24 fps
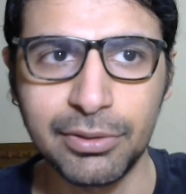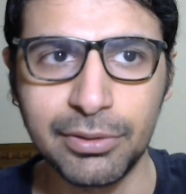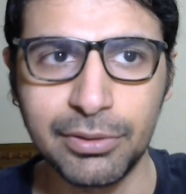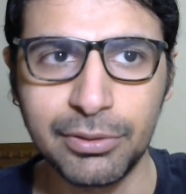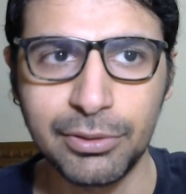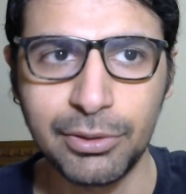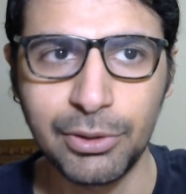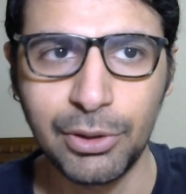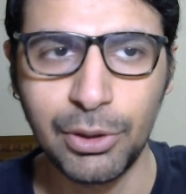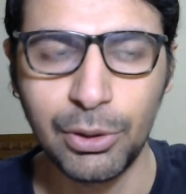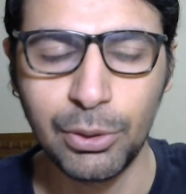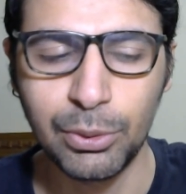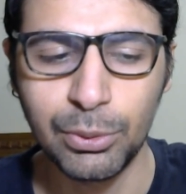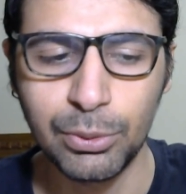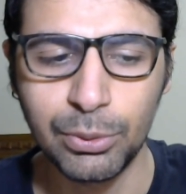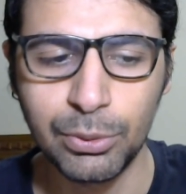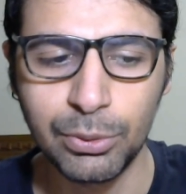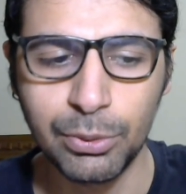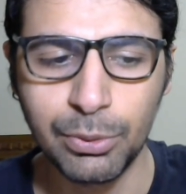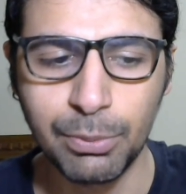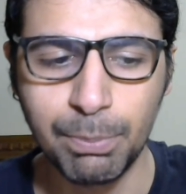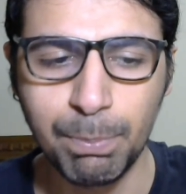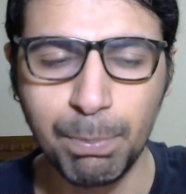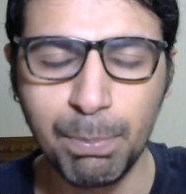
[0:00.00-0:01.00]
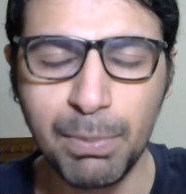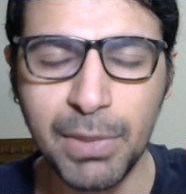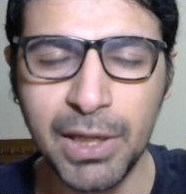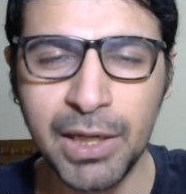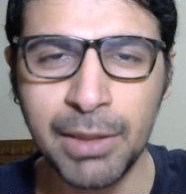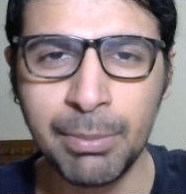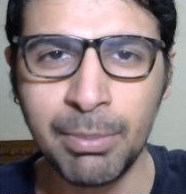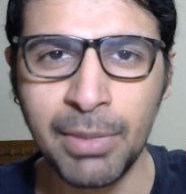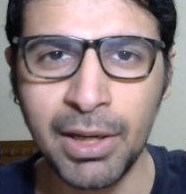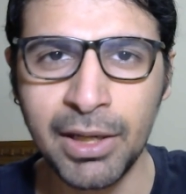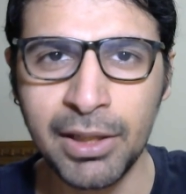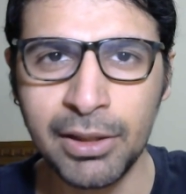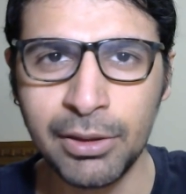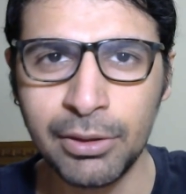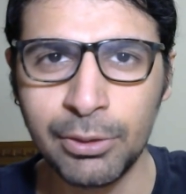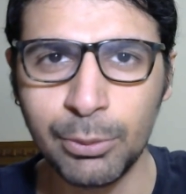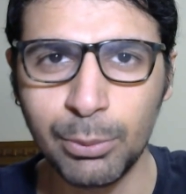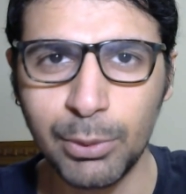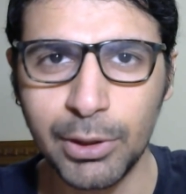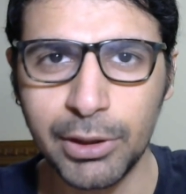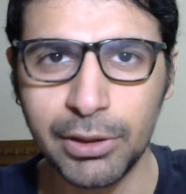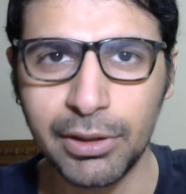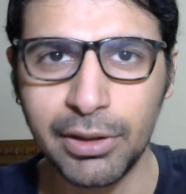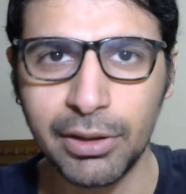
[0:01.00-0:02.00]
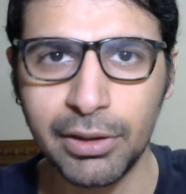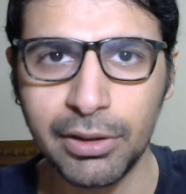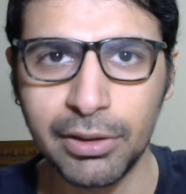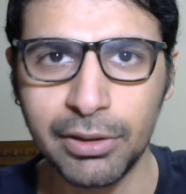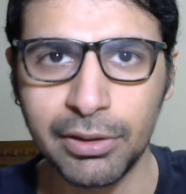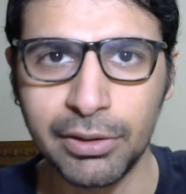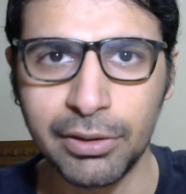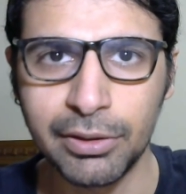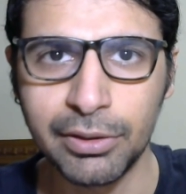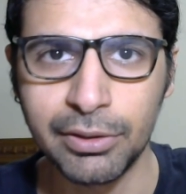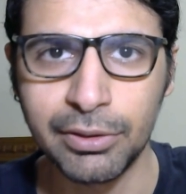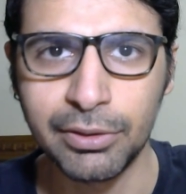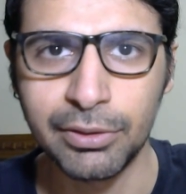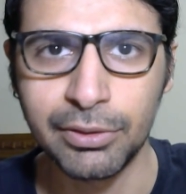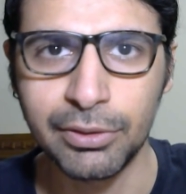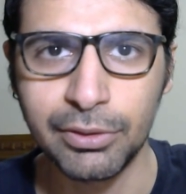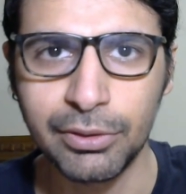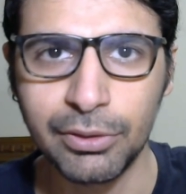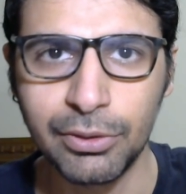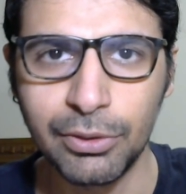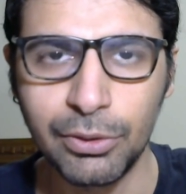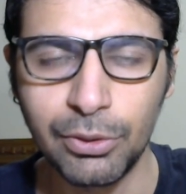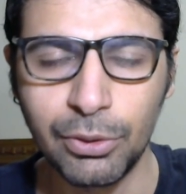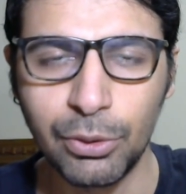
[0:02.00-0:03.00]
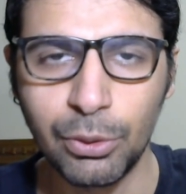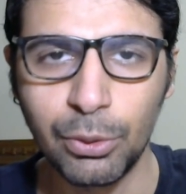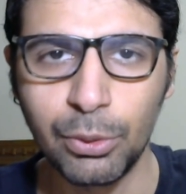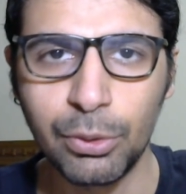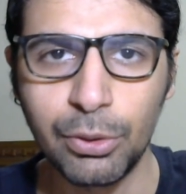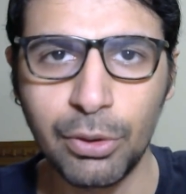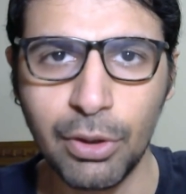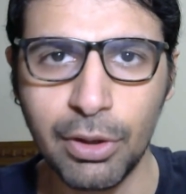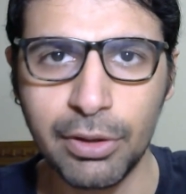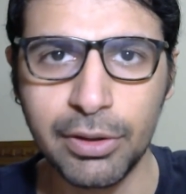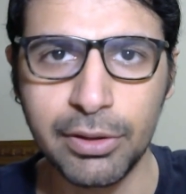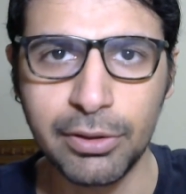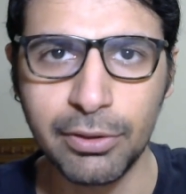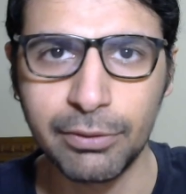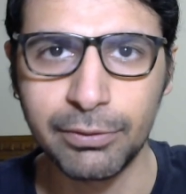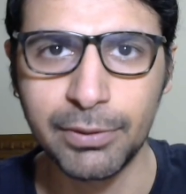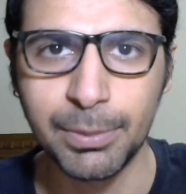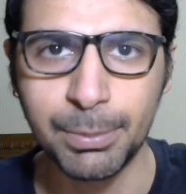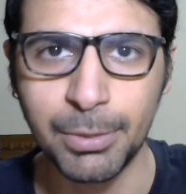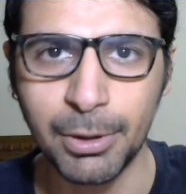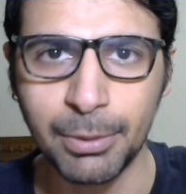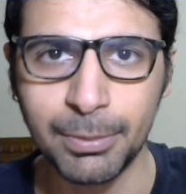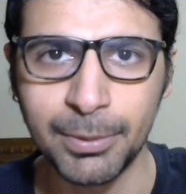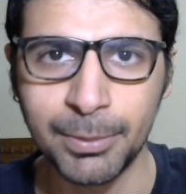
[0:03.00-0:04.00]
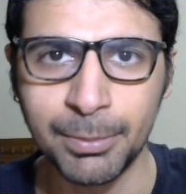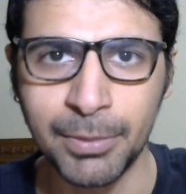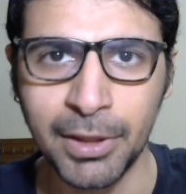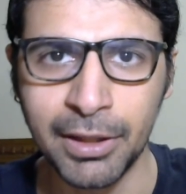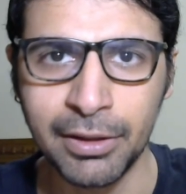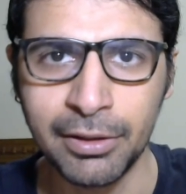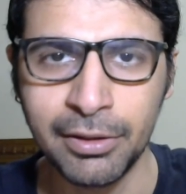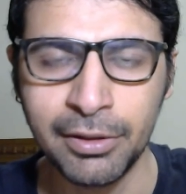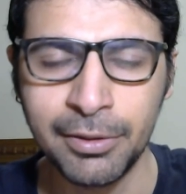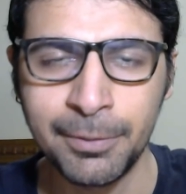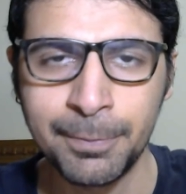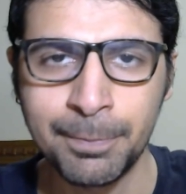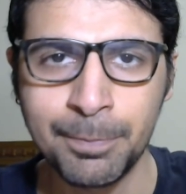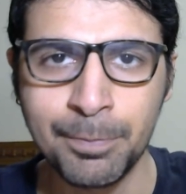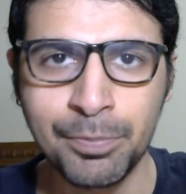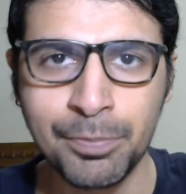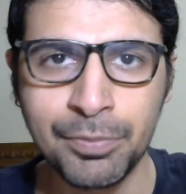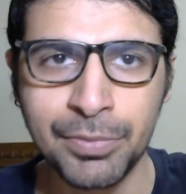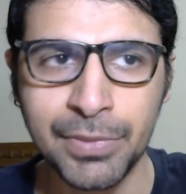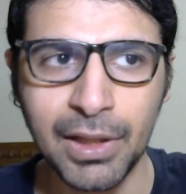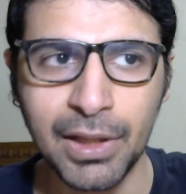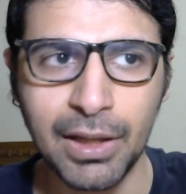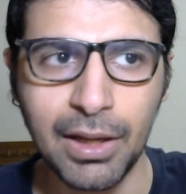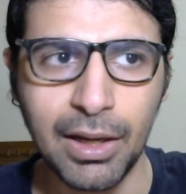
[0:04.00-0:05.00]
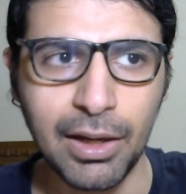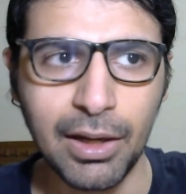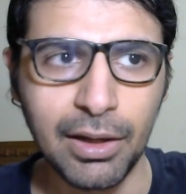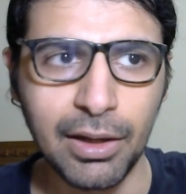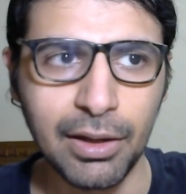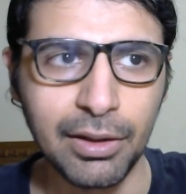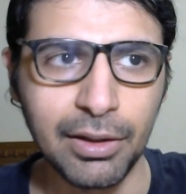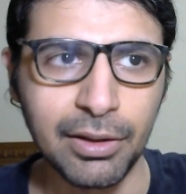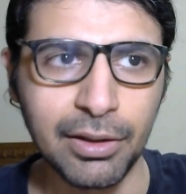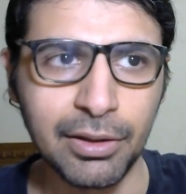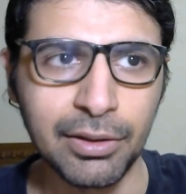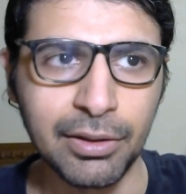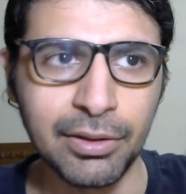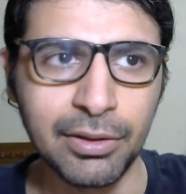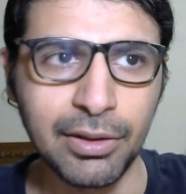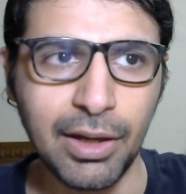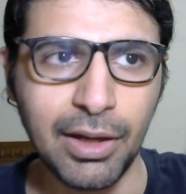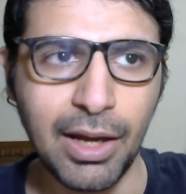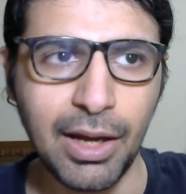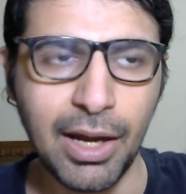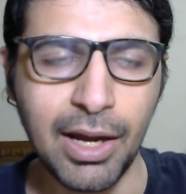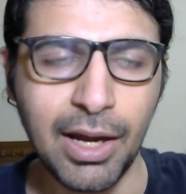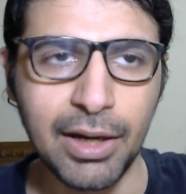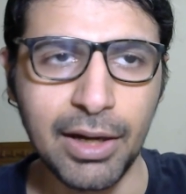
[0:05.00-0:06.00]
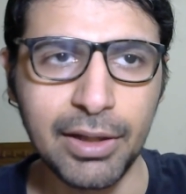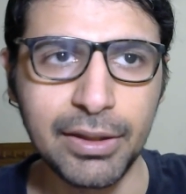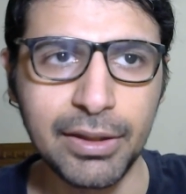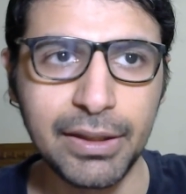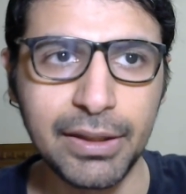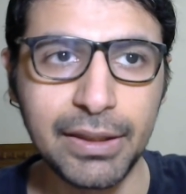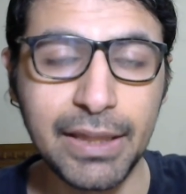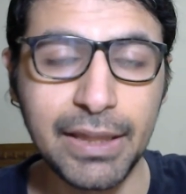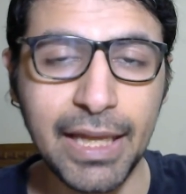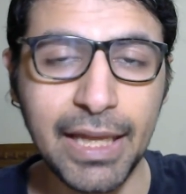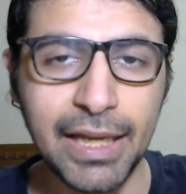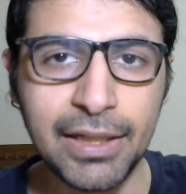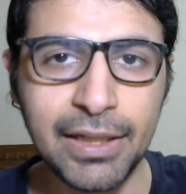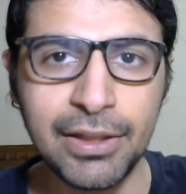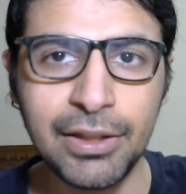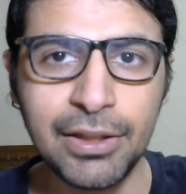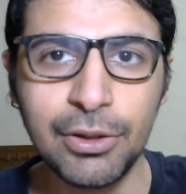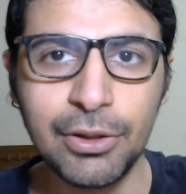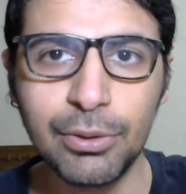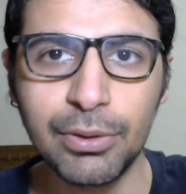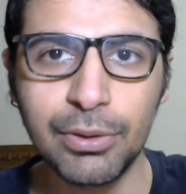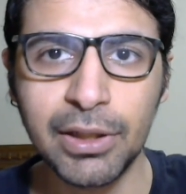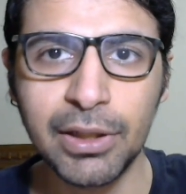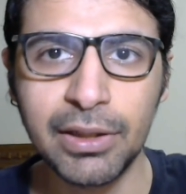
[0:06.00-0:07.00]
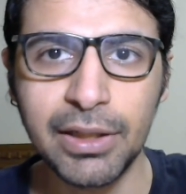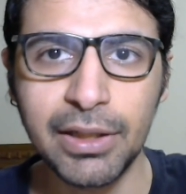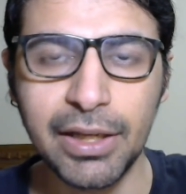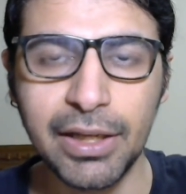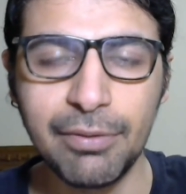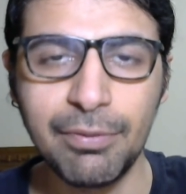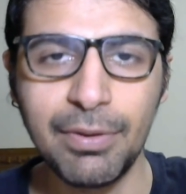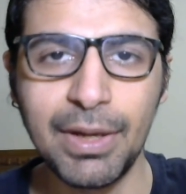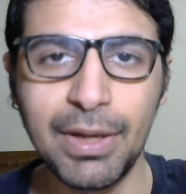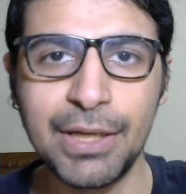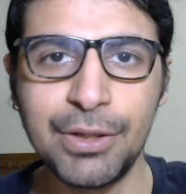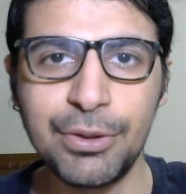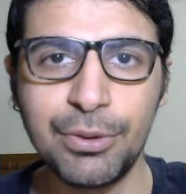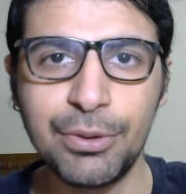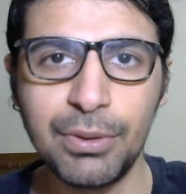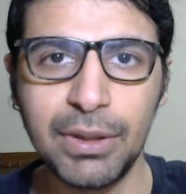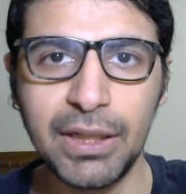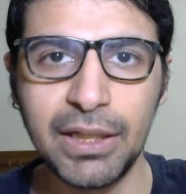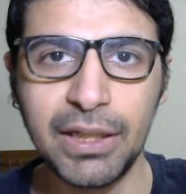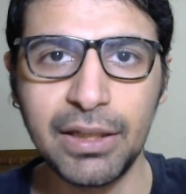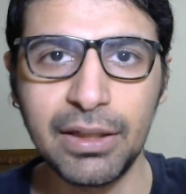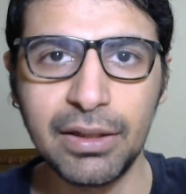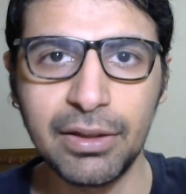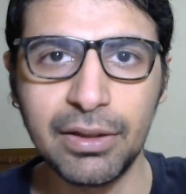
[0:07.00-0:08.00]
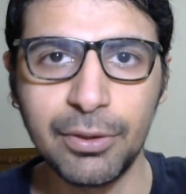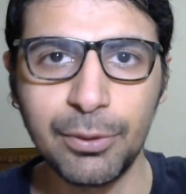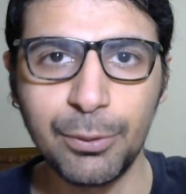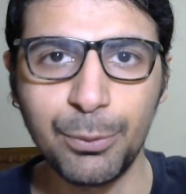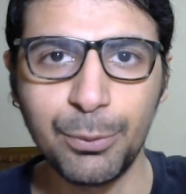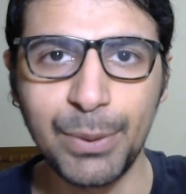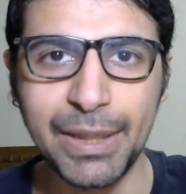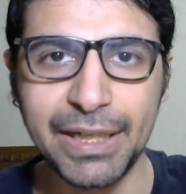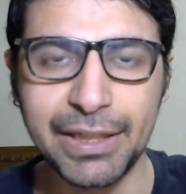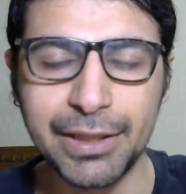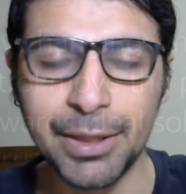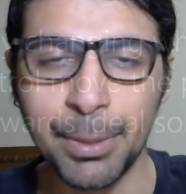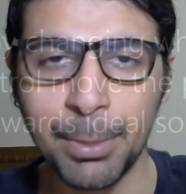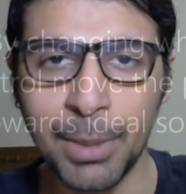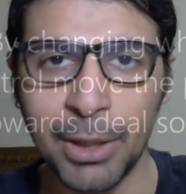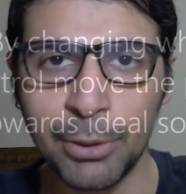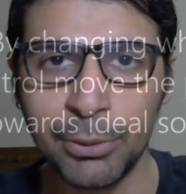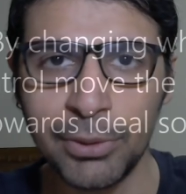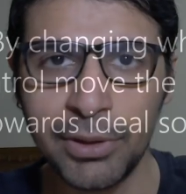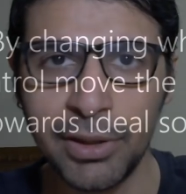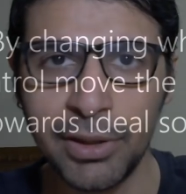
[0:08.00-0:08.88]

to minimize what the root causes of the problem are, uh, and then you can eventually weed them out.